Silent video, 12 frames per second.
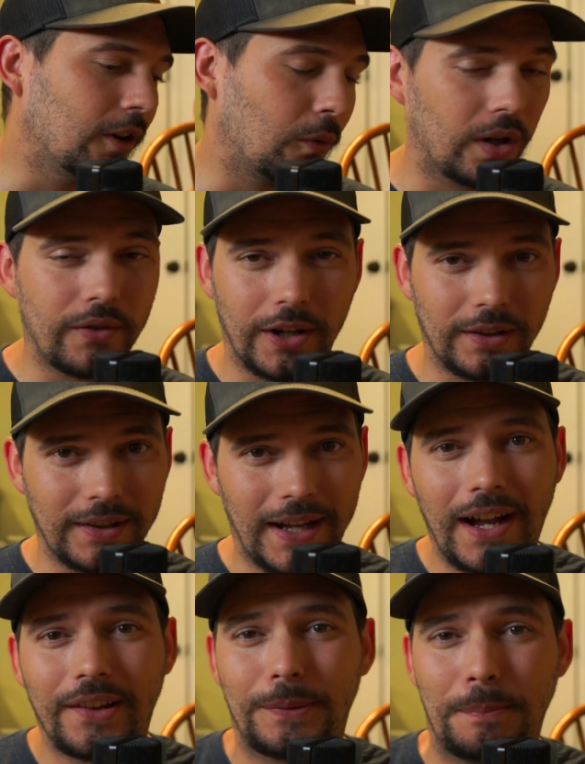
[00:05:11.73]
One of our
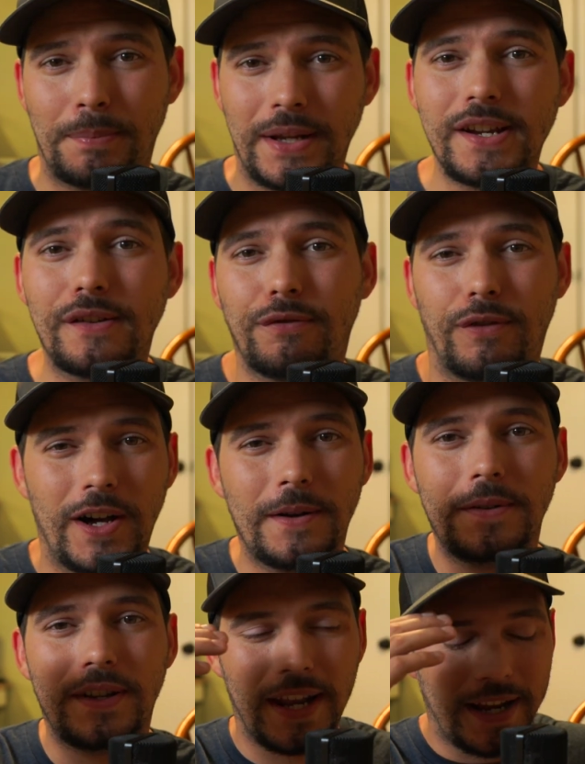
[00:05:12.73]
last big
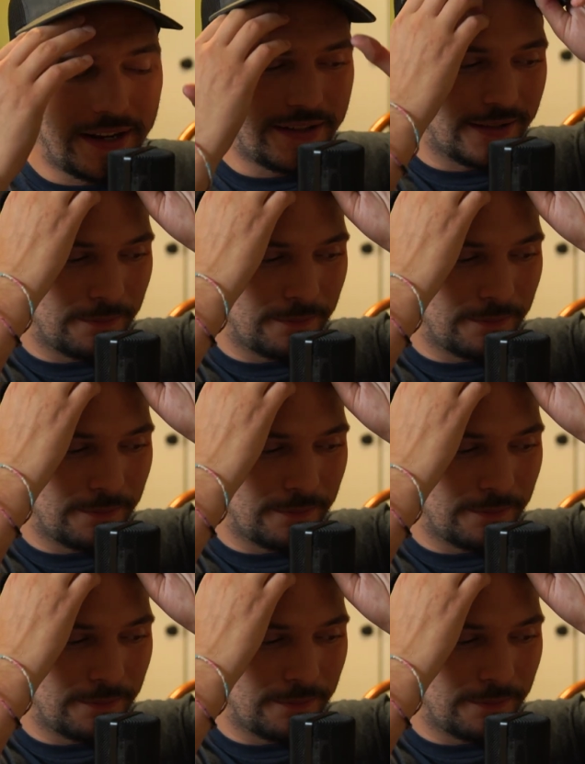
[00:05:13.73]
fun days